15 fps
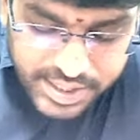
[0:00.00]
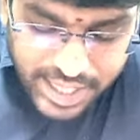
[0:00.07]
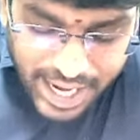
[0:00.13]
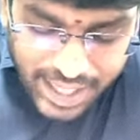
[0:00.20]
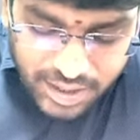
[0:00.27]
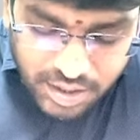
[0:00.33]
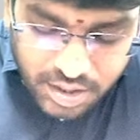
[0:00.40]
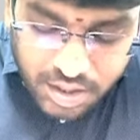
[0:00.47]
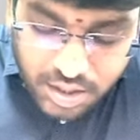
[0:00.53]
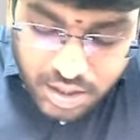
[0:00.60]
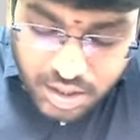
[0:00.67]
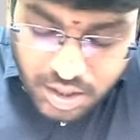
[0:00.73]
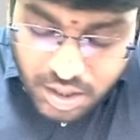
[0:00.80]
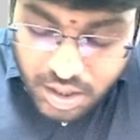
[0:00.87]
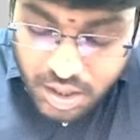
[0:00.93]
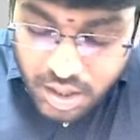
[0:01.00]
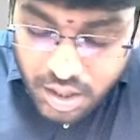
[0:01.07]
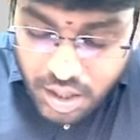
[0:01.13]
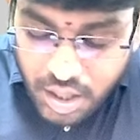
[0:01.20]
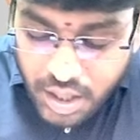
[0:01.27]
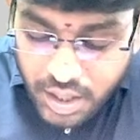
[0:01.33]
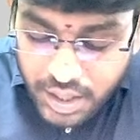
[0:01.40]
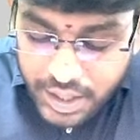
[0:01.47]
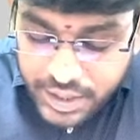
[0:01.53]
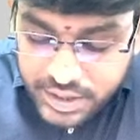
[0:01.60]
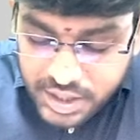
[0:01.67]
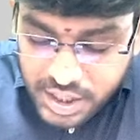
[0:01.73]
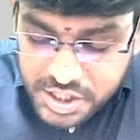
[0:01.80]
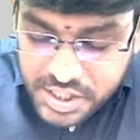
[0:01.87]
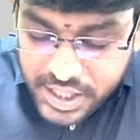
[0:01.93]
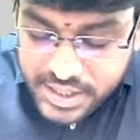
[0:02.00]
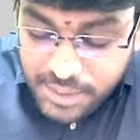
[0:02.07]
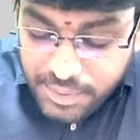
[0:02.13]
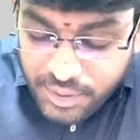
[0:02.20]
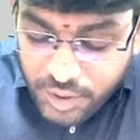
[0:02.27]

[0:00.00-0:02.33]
and interstate supply,